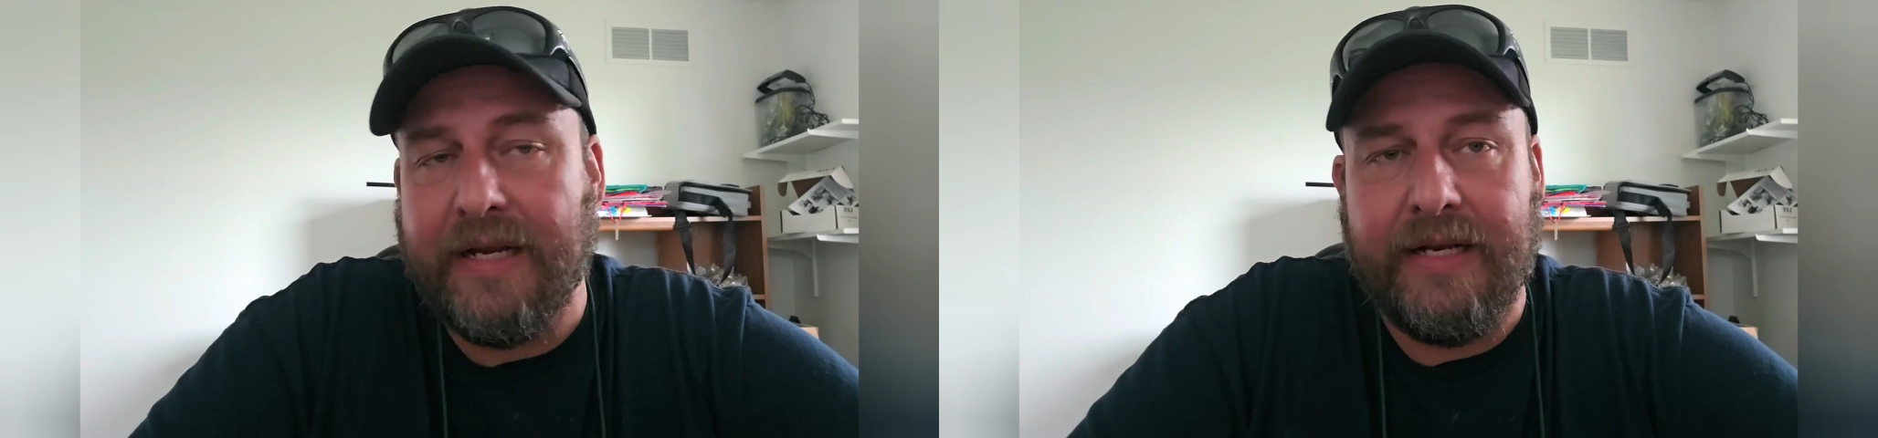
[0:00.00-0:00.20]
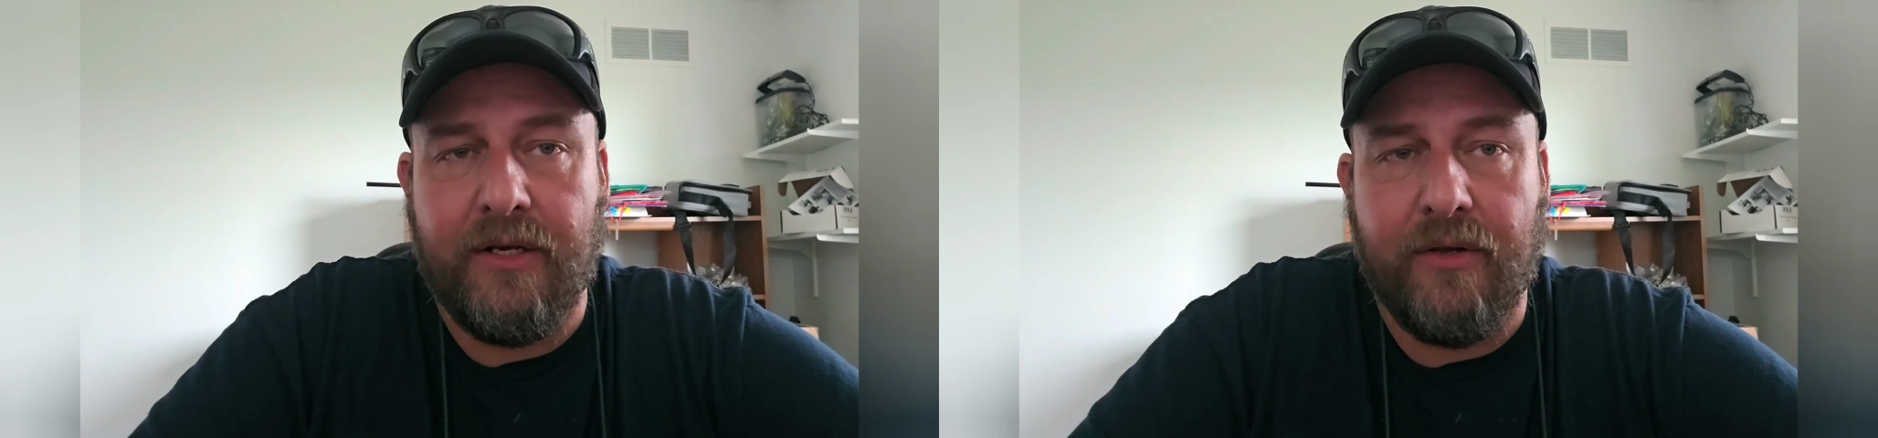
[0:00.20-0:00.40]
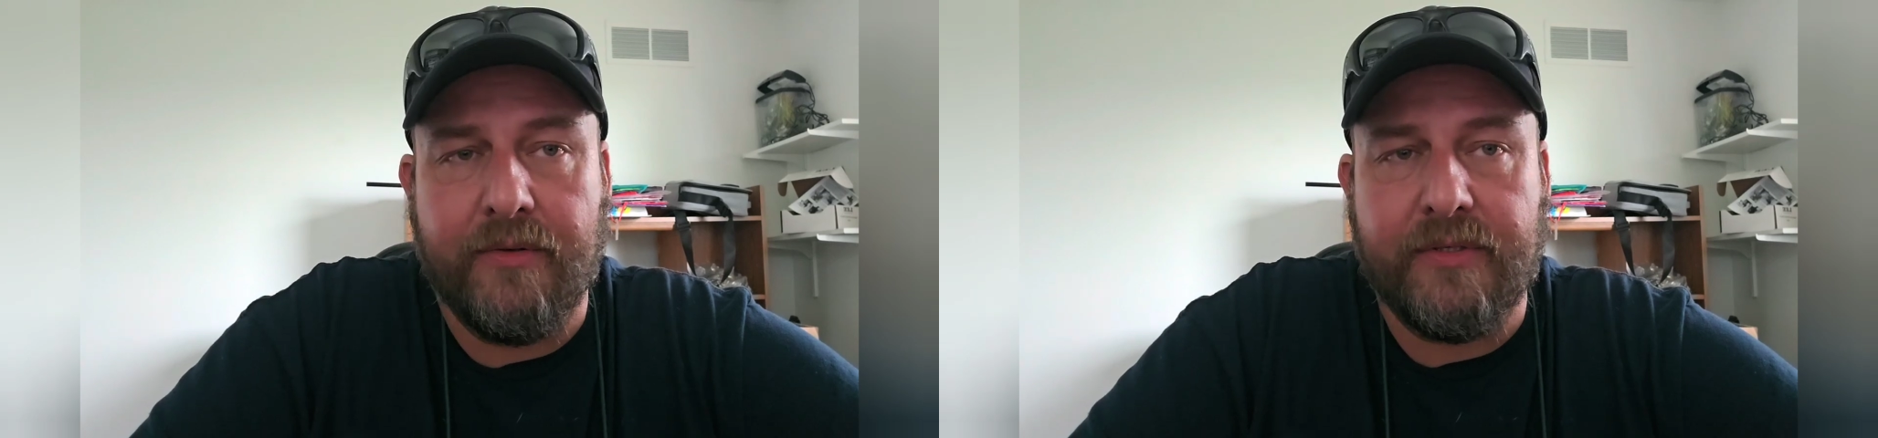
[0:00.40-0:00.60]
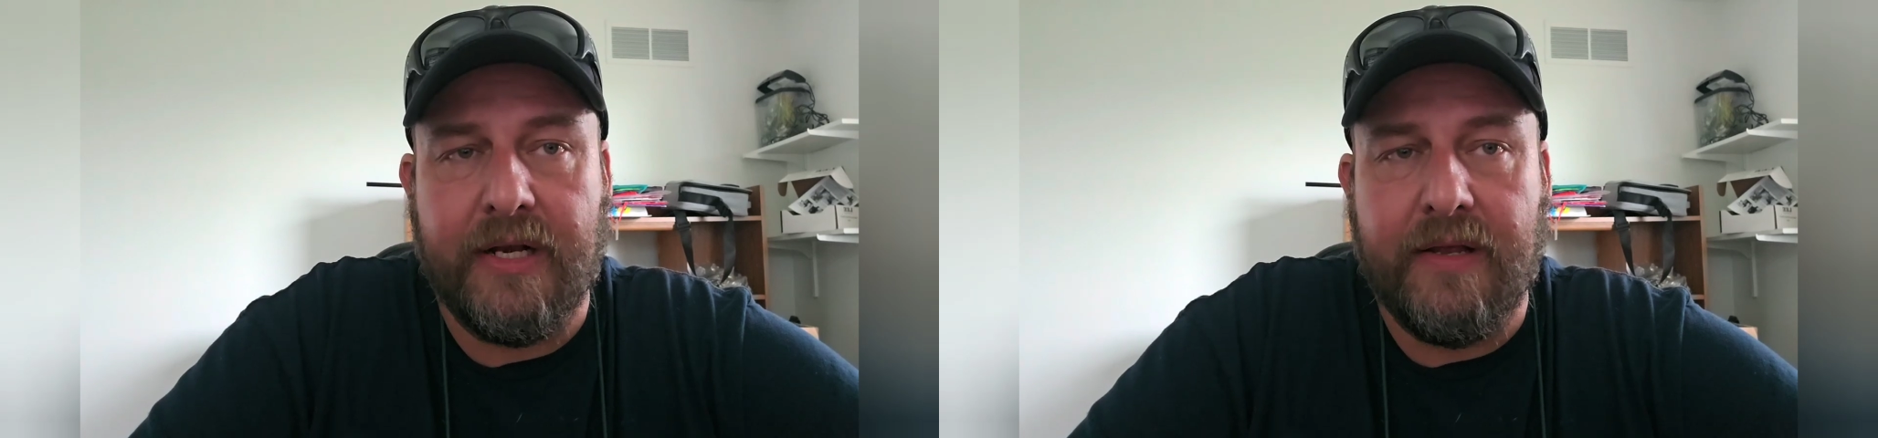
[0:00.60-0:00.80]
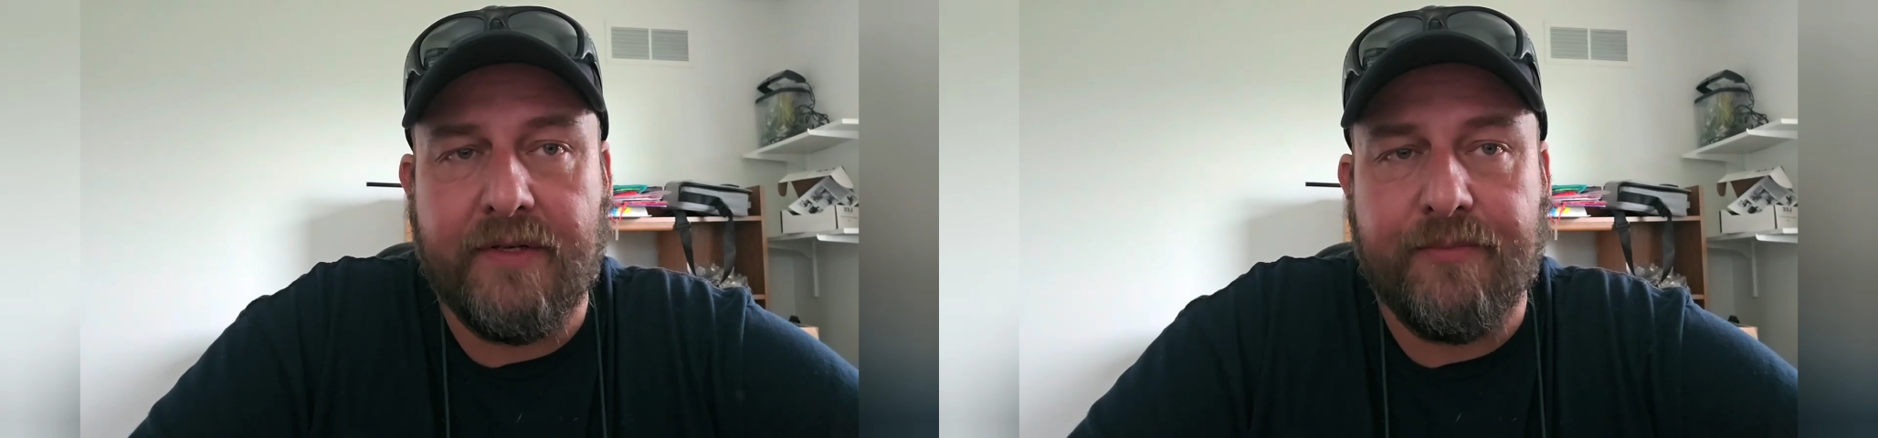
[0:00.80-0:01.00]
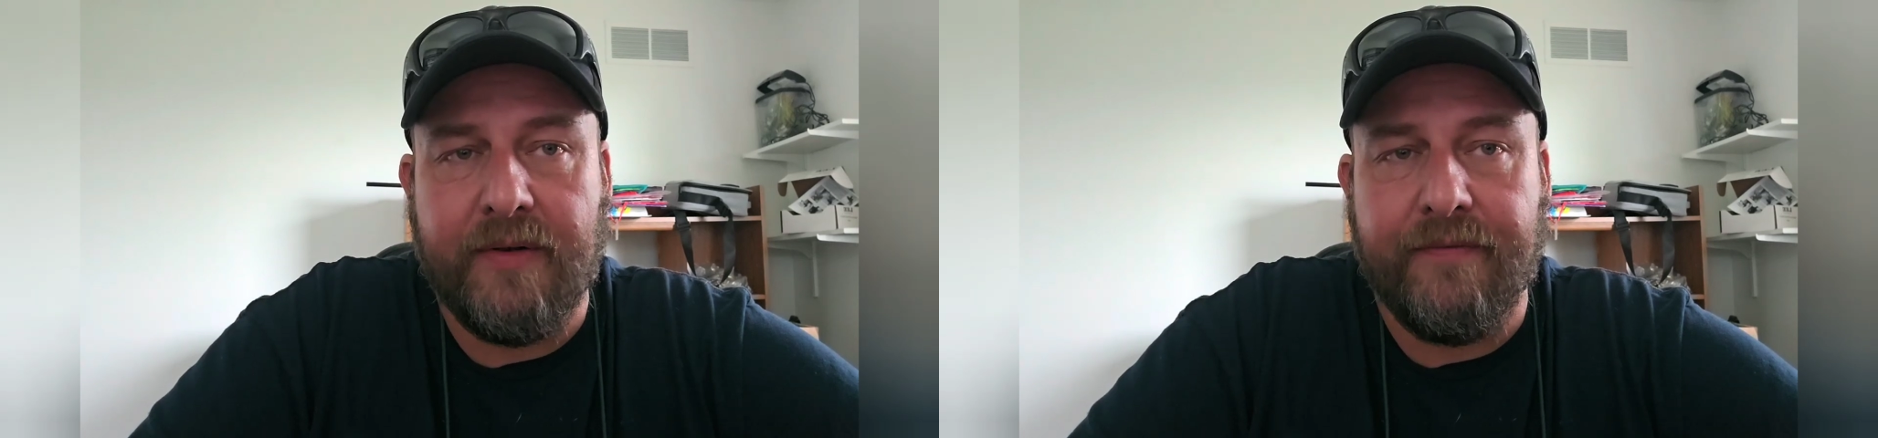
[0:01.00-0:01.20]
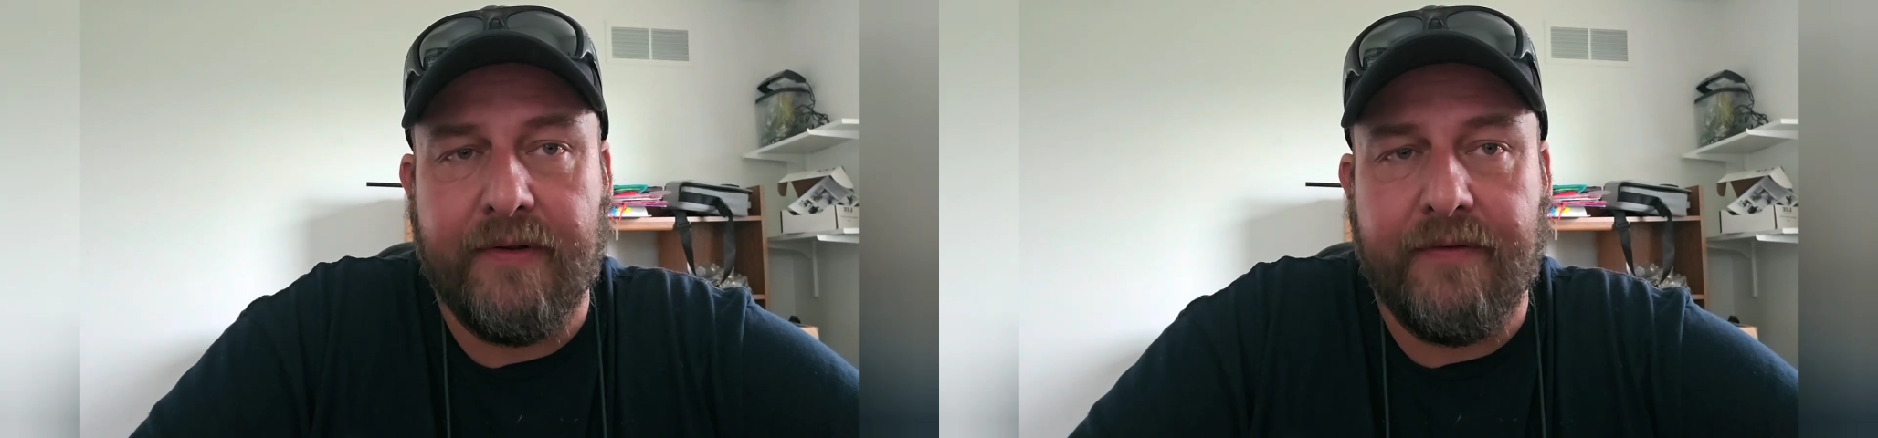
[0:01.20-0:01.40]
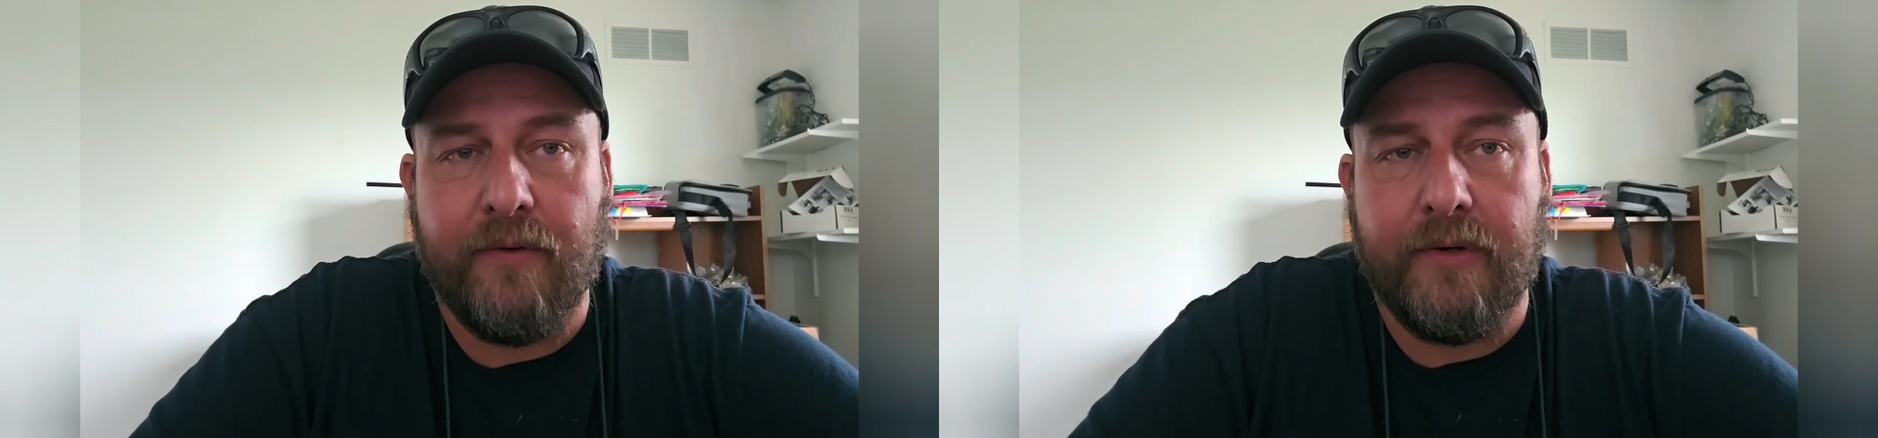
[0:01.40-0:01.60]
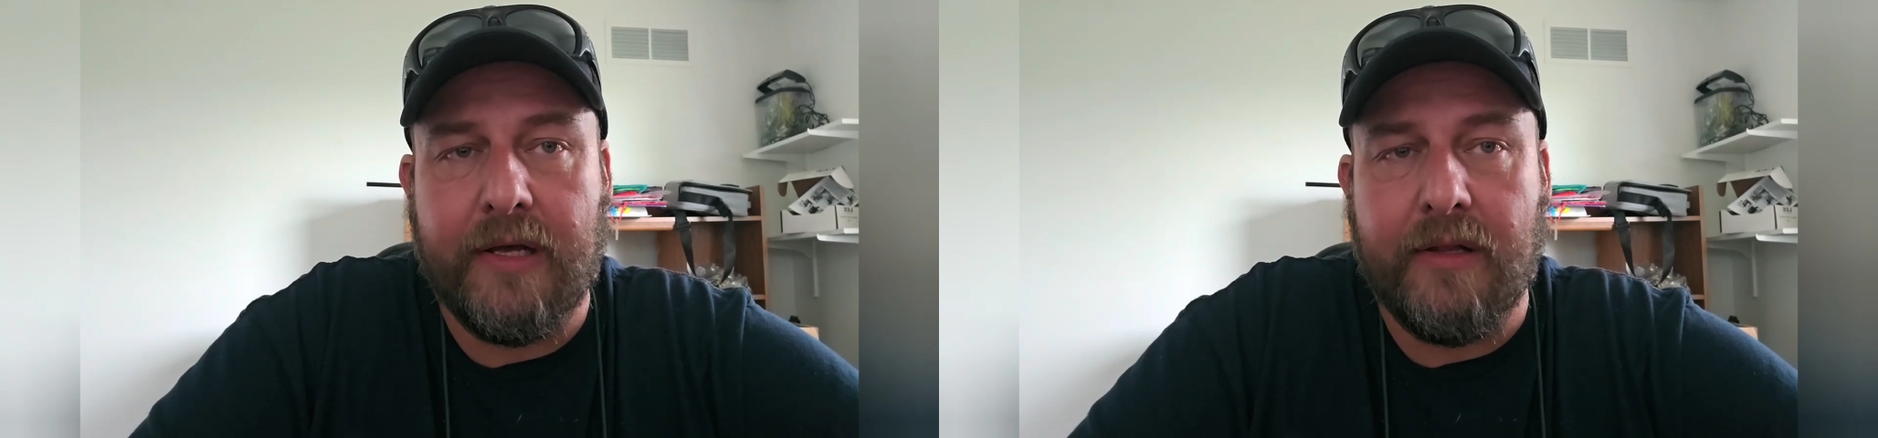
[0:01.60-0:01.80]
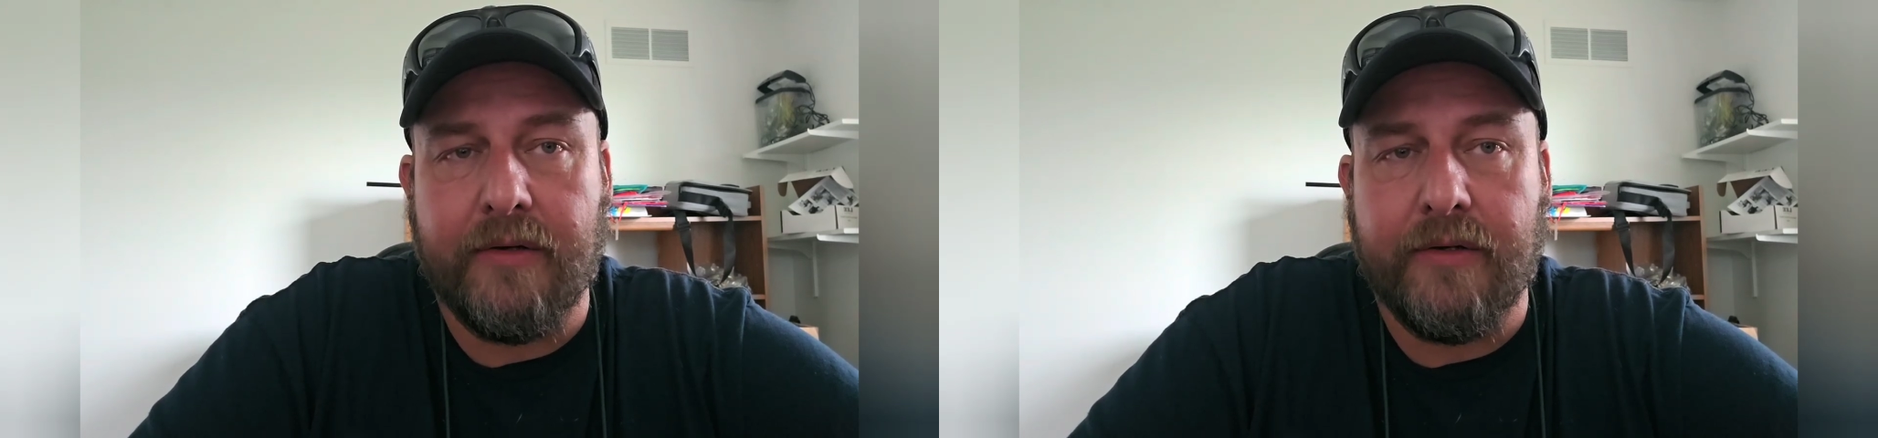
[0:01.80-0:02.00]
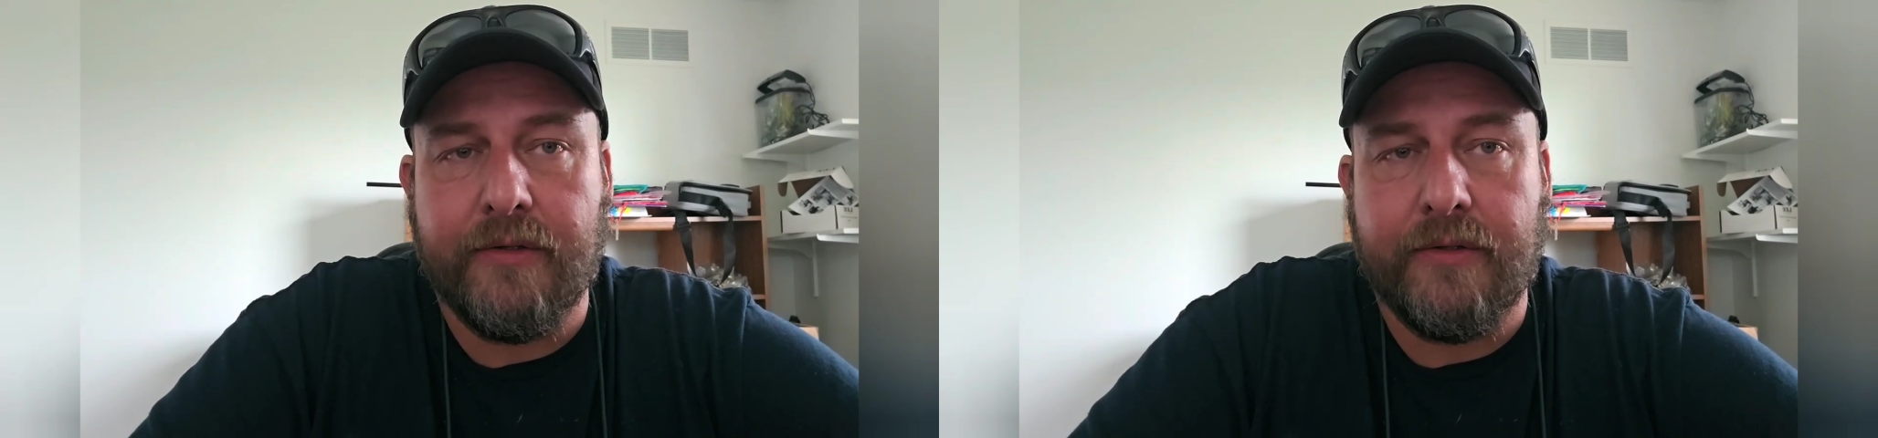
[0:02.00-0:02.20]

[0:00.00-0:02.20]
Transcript: didn't know I was going to have to spend $54